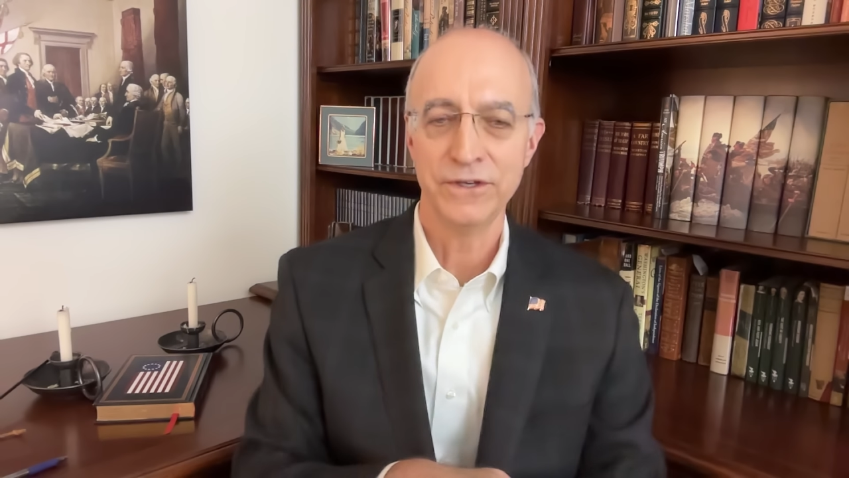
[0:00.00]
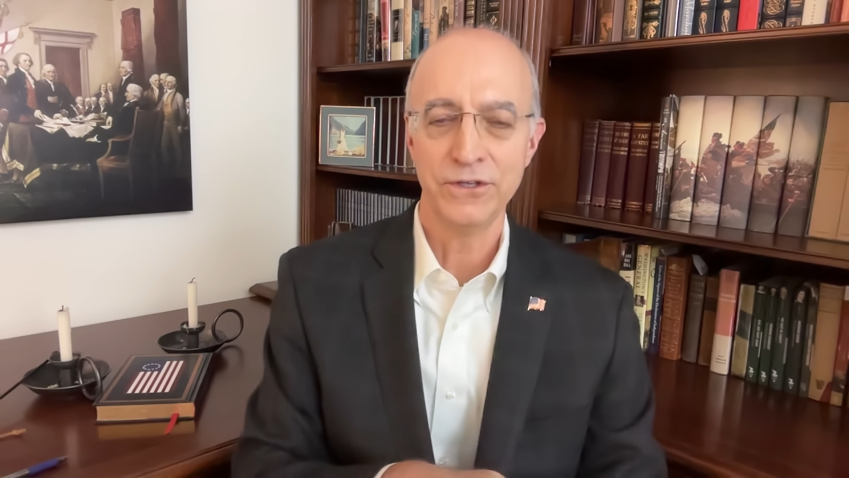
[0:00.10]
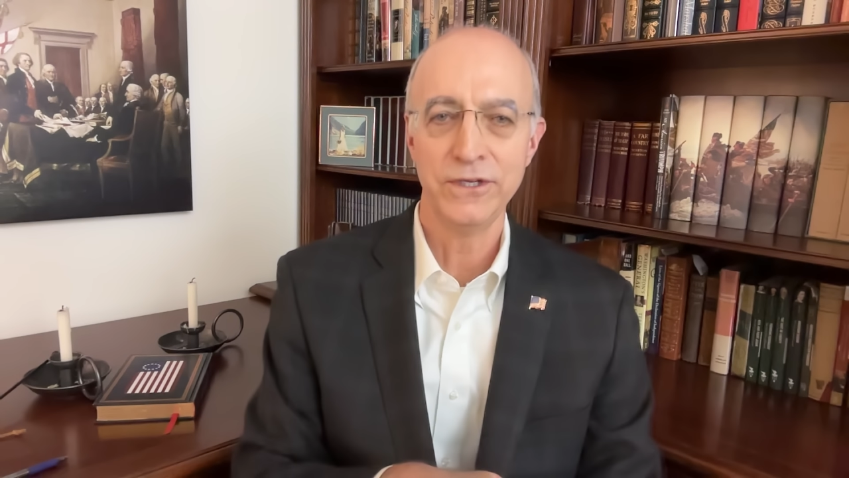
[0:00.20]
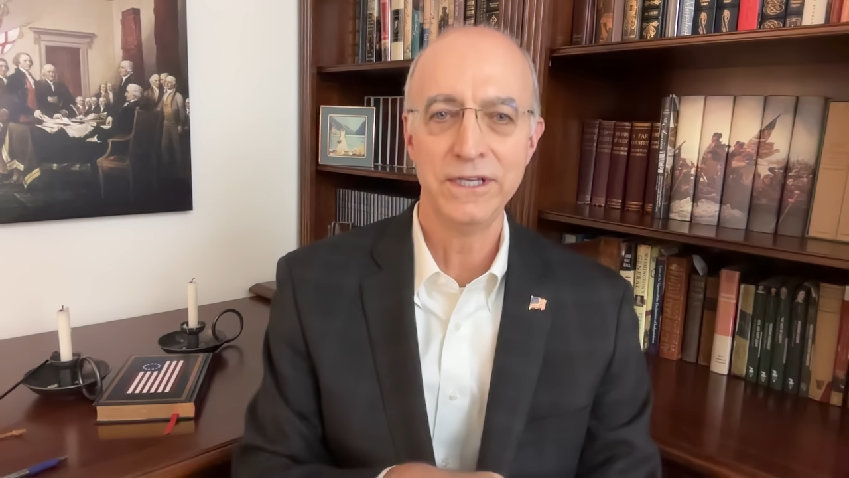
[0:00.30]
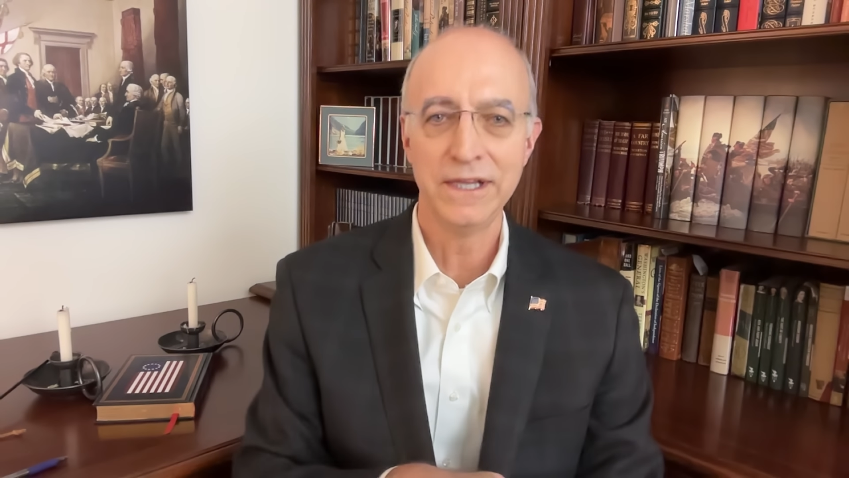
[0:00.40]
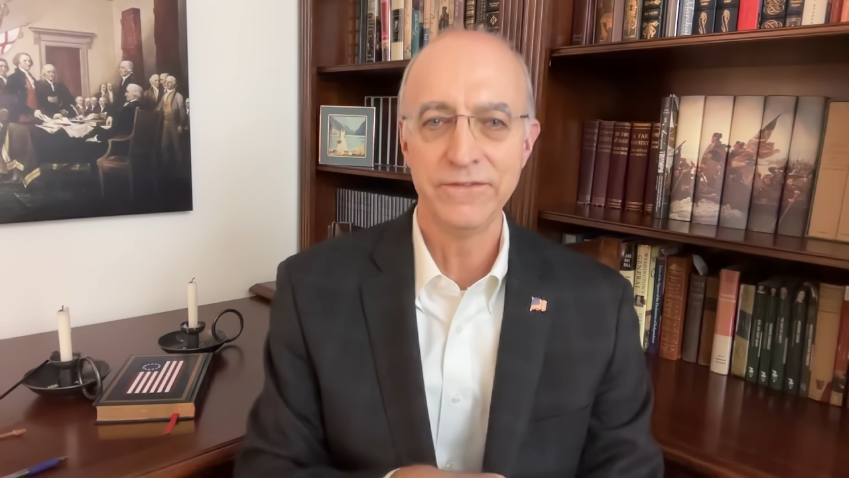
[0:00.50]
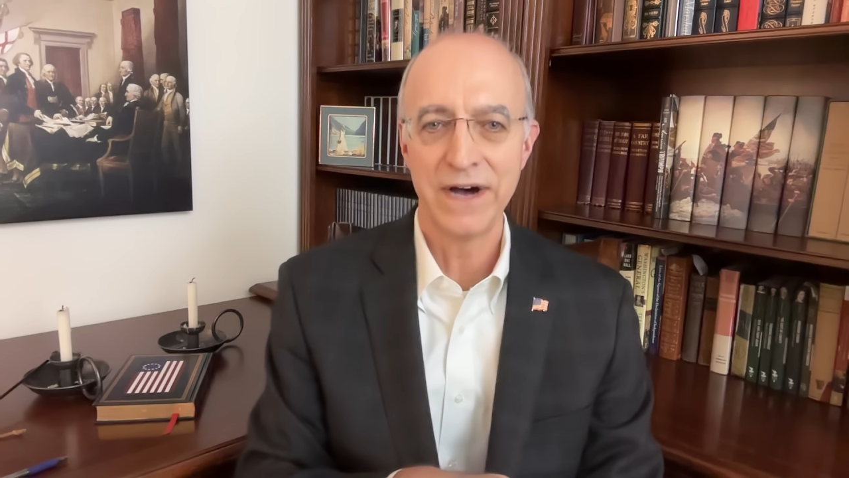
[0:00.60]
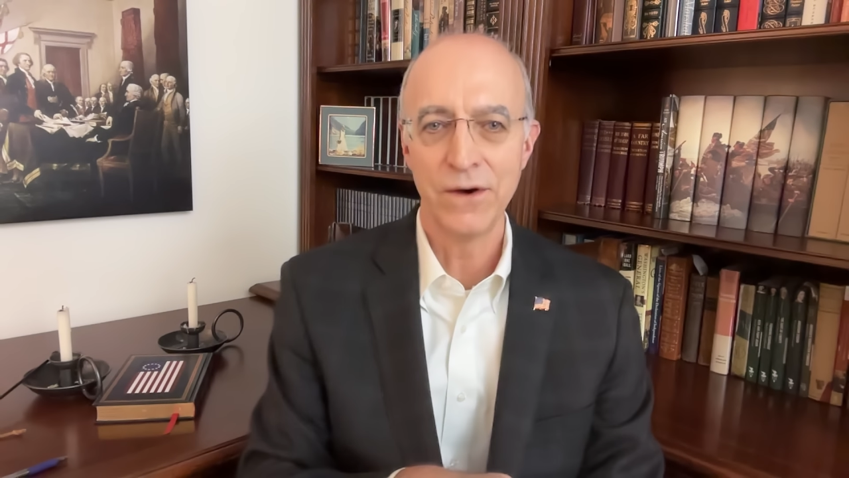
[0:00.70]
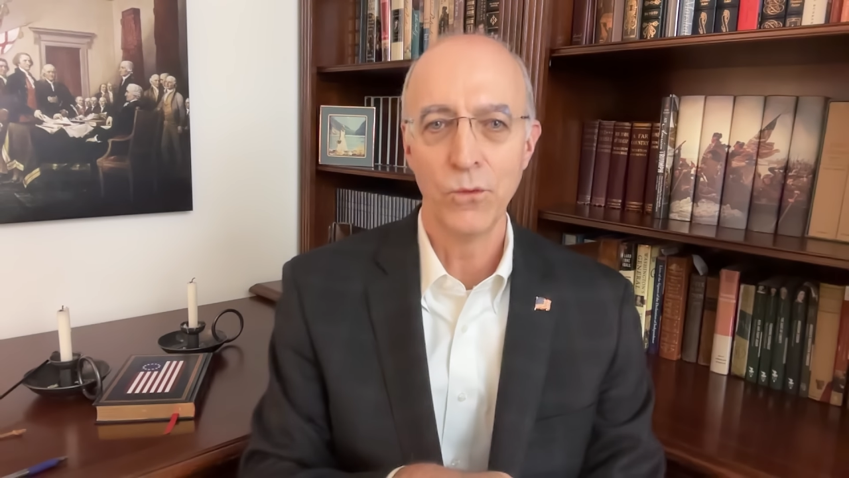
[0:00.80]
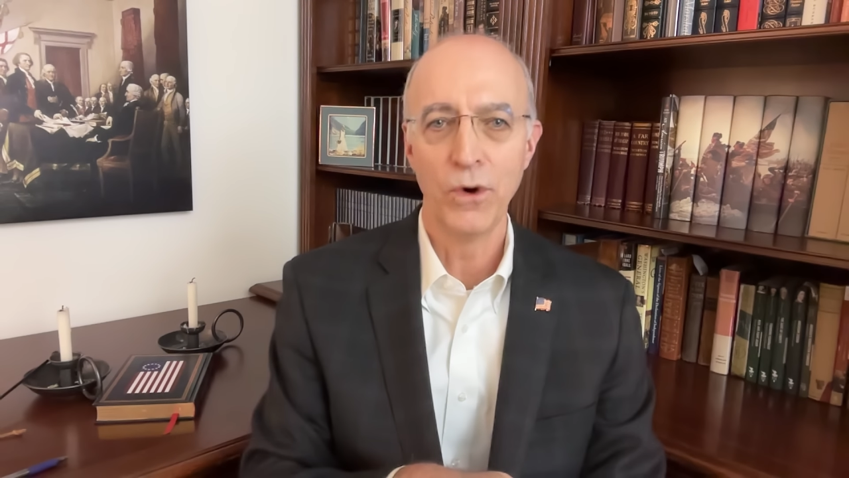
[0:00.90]
You did leave
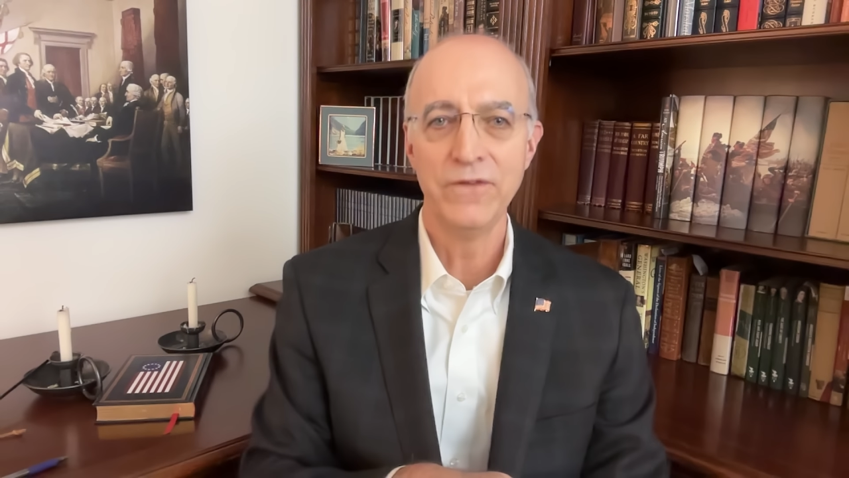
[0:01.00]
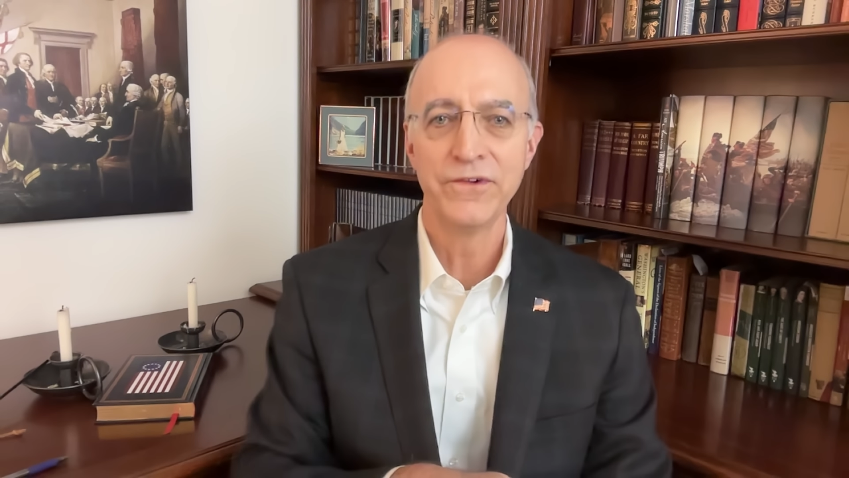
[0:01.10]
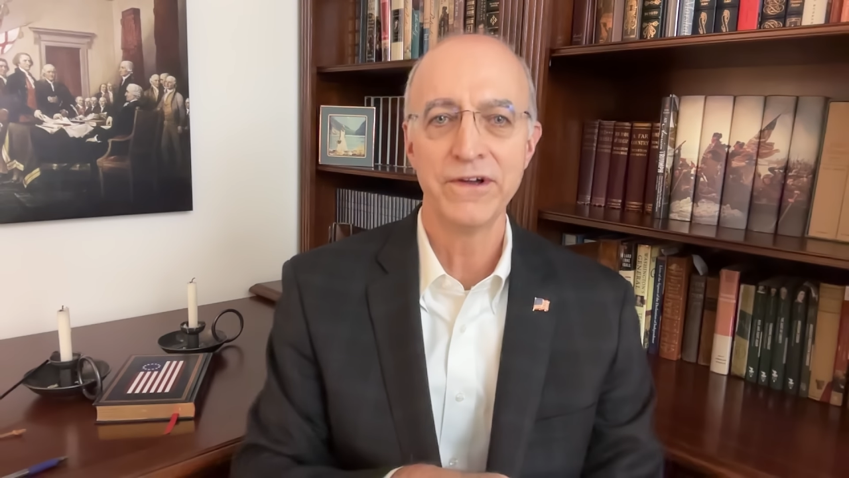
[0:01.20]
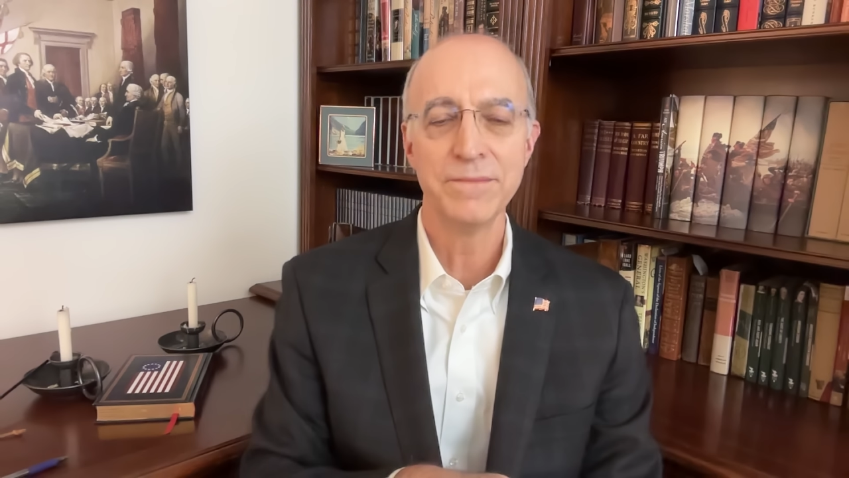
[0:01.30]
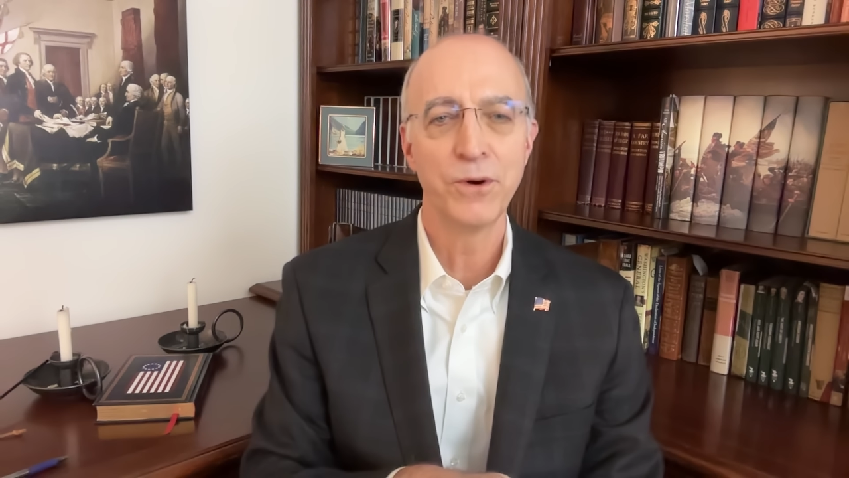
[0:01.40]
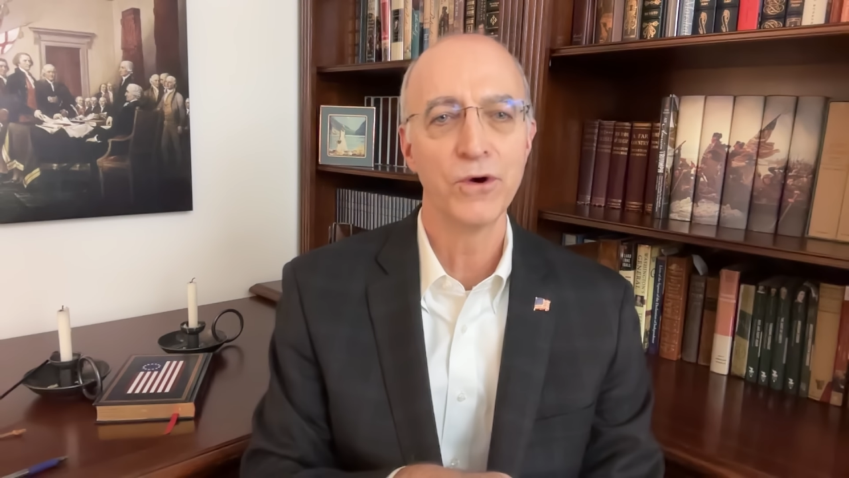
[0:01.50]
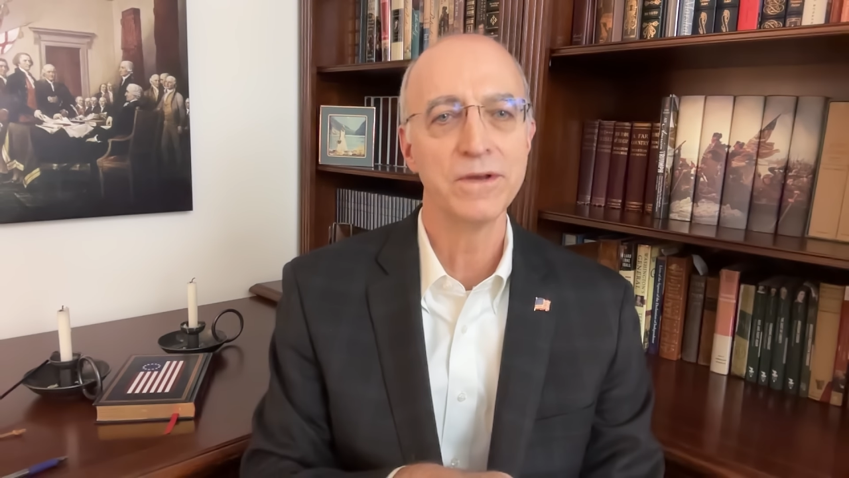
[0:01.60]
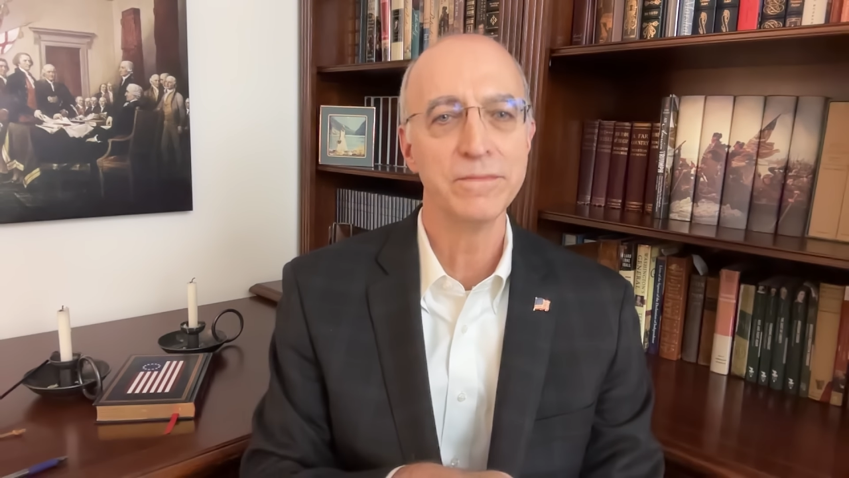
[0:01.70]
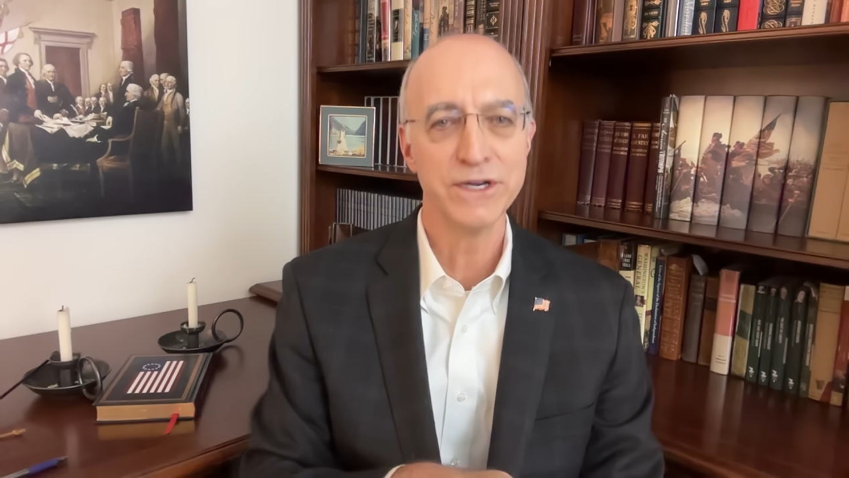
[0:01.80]
out one very important